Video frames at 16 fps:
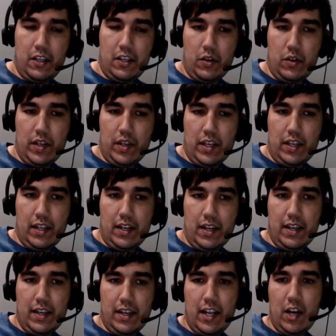
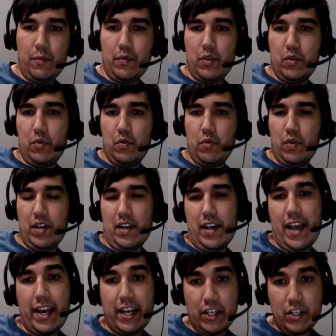It can help you
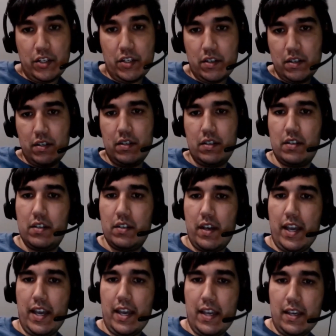hedge
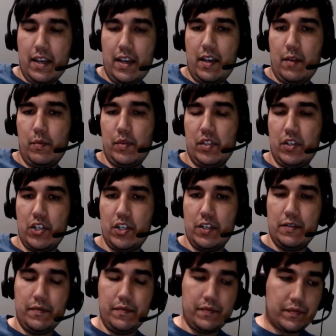a position.